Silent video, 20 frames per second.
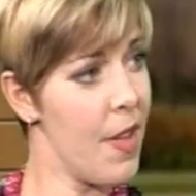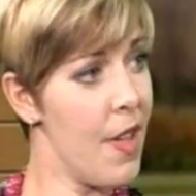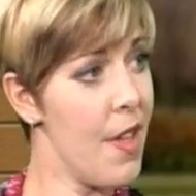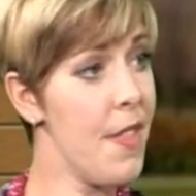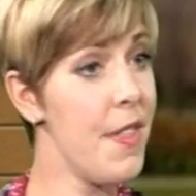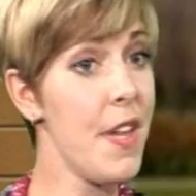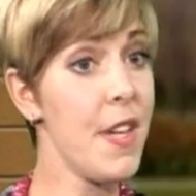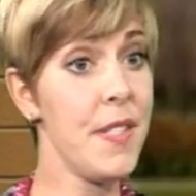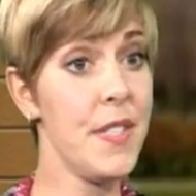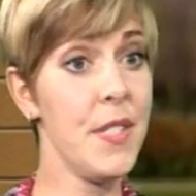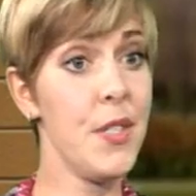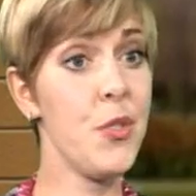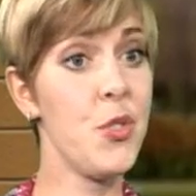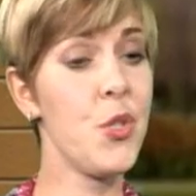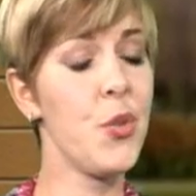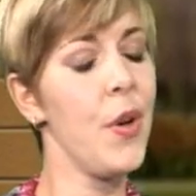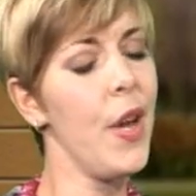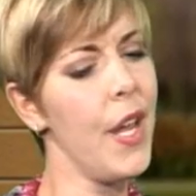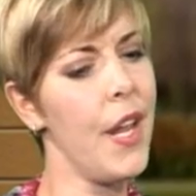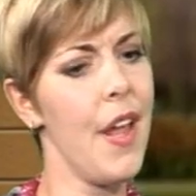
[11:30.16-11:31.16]
That
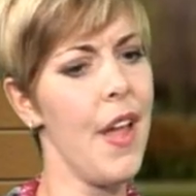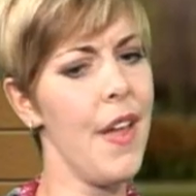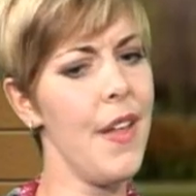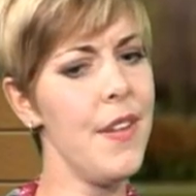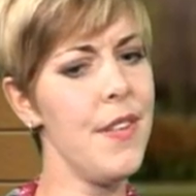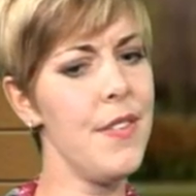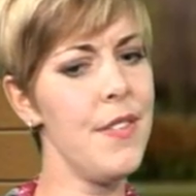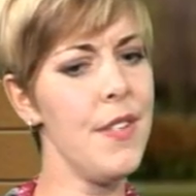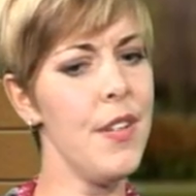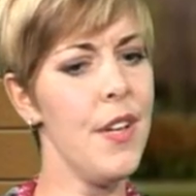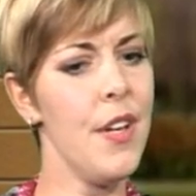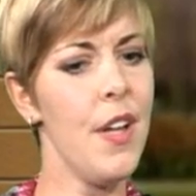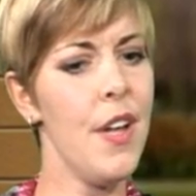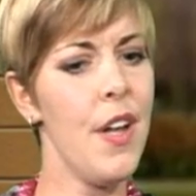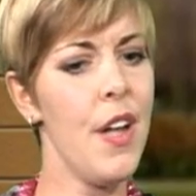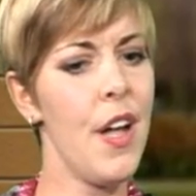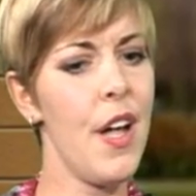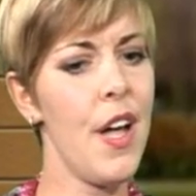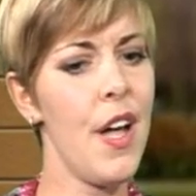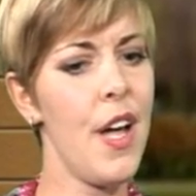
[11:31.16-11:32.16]
sounds great. And
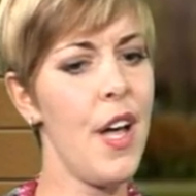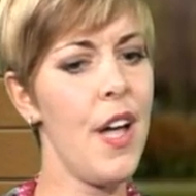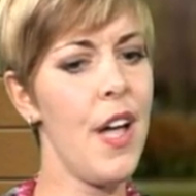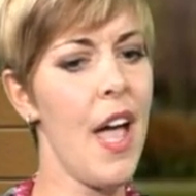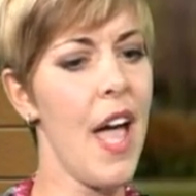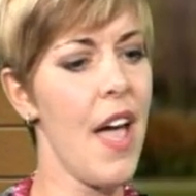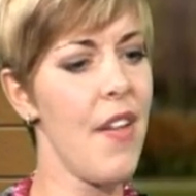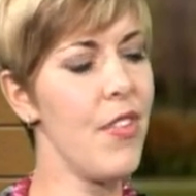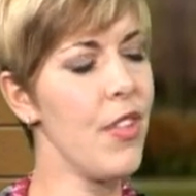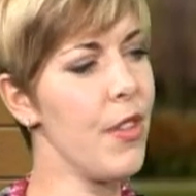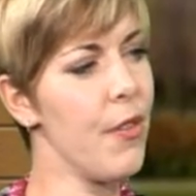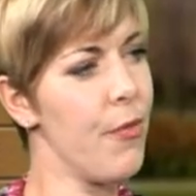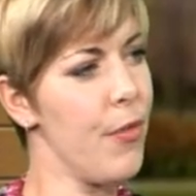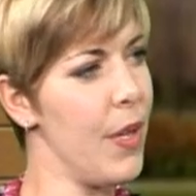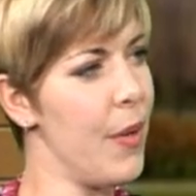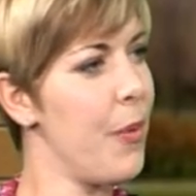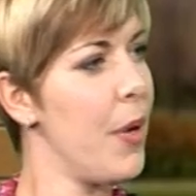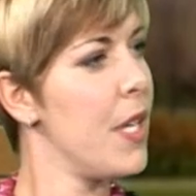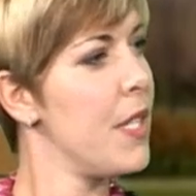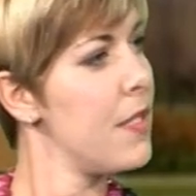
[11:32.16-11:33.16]
having the
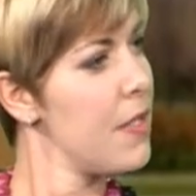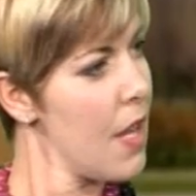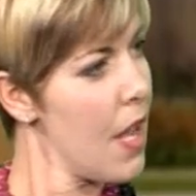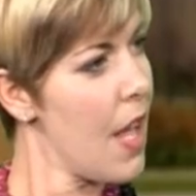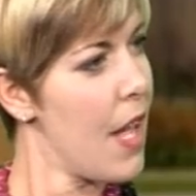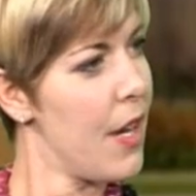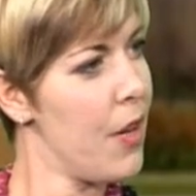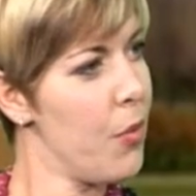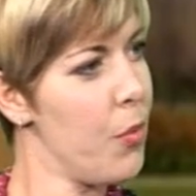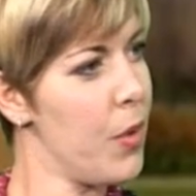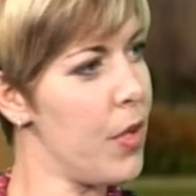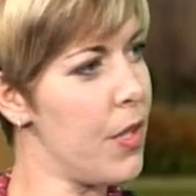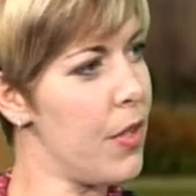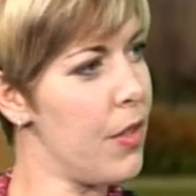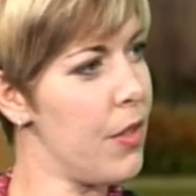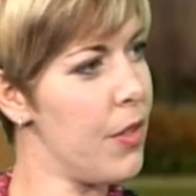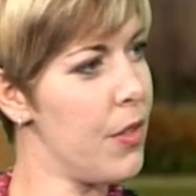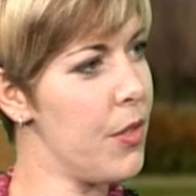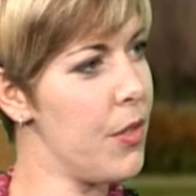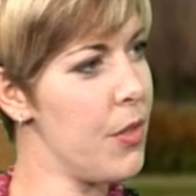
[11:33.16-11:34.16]
freeway done
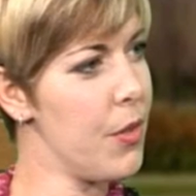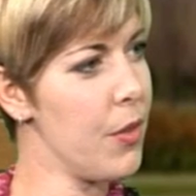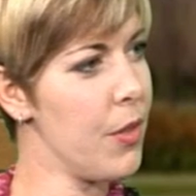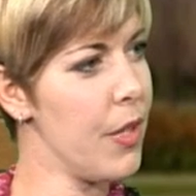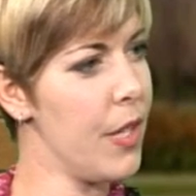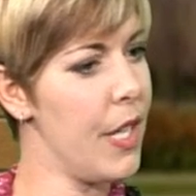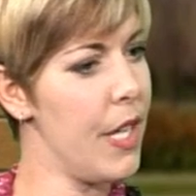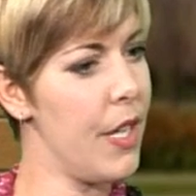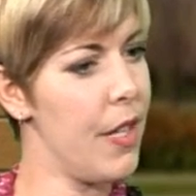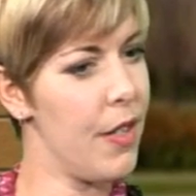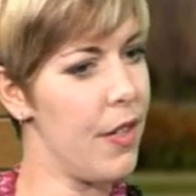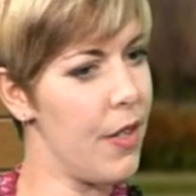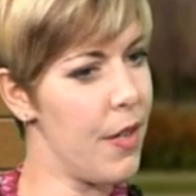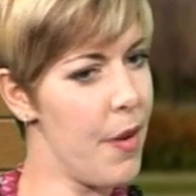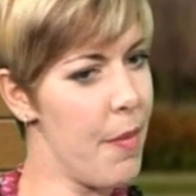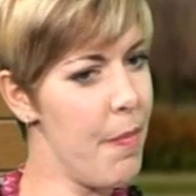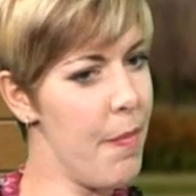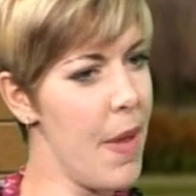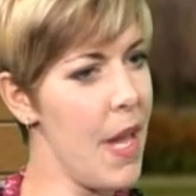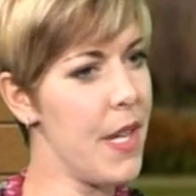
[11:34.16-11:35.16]
will certainly
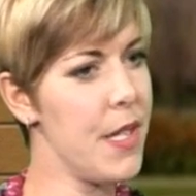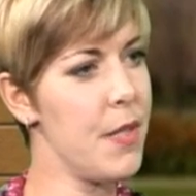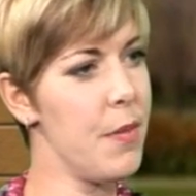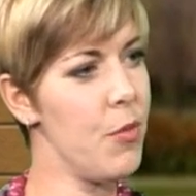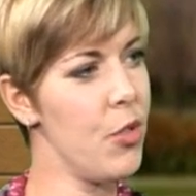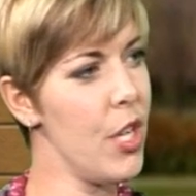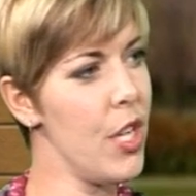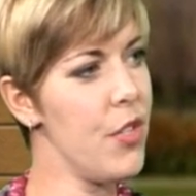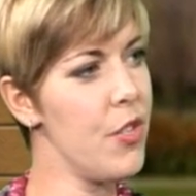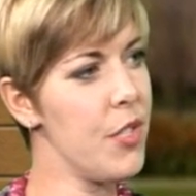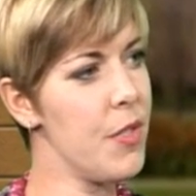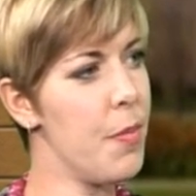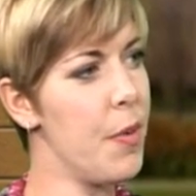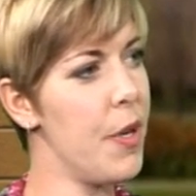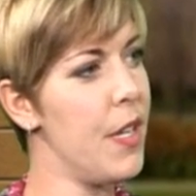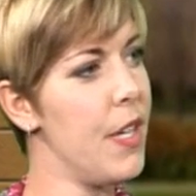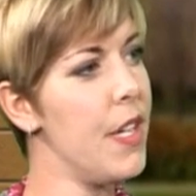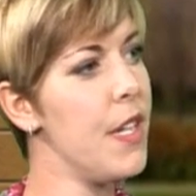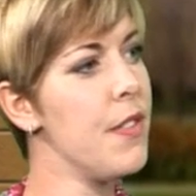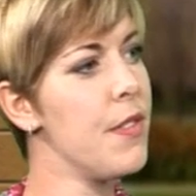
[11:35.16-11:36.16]
make some changes,
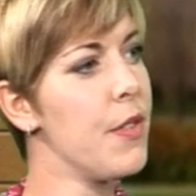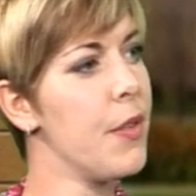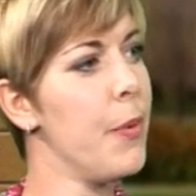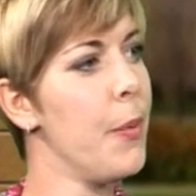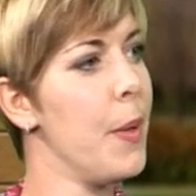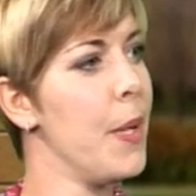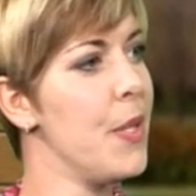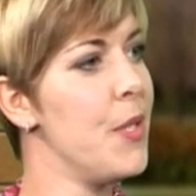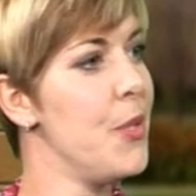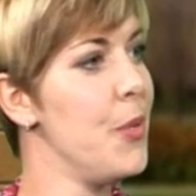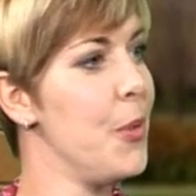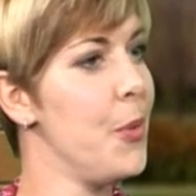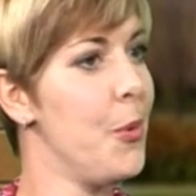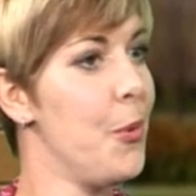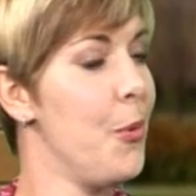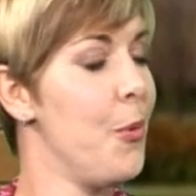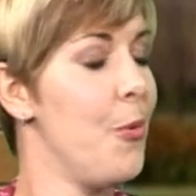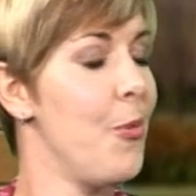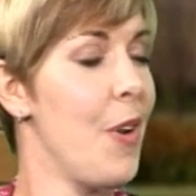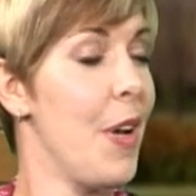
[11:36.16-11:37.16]
but it is going
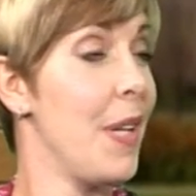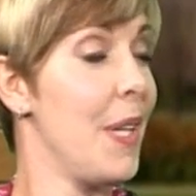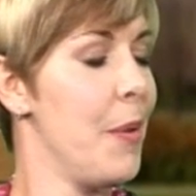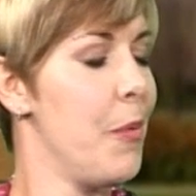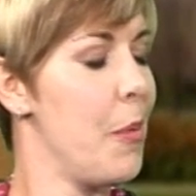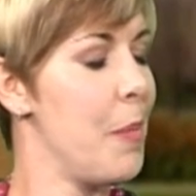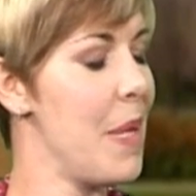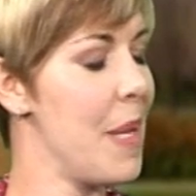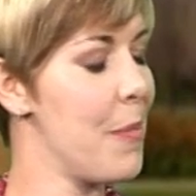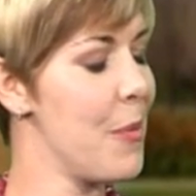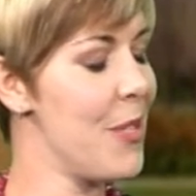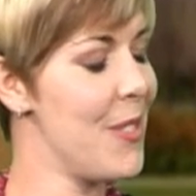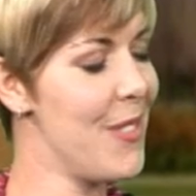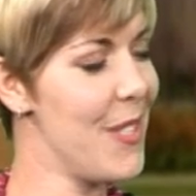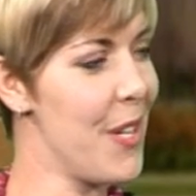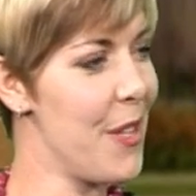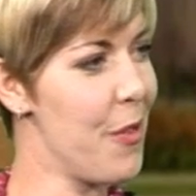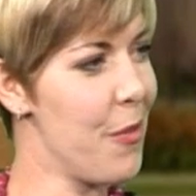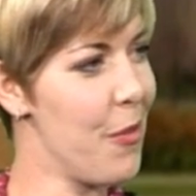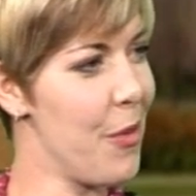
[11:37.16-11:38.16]
to, finally we'll be able to
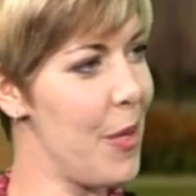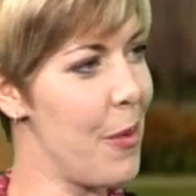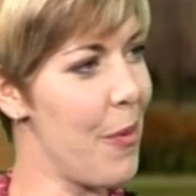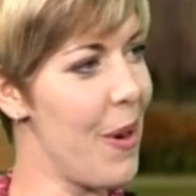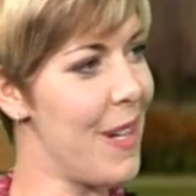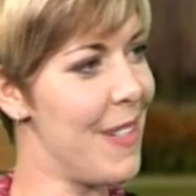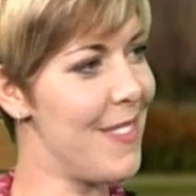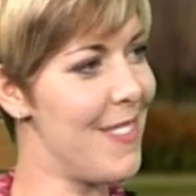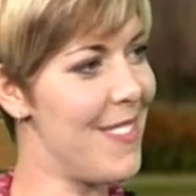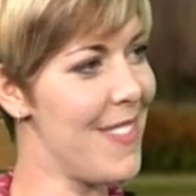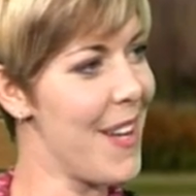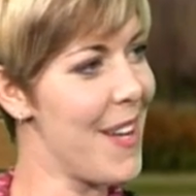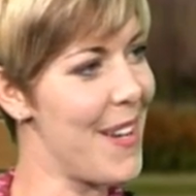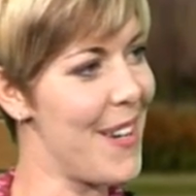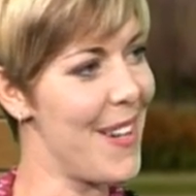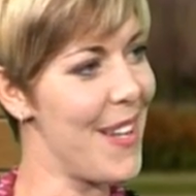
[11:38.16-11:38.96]
say the freeway is done.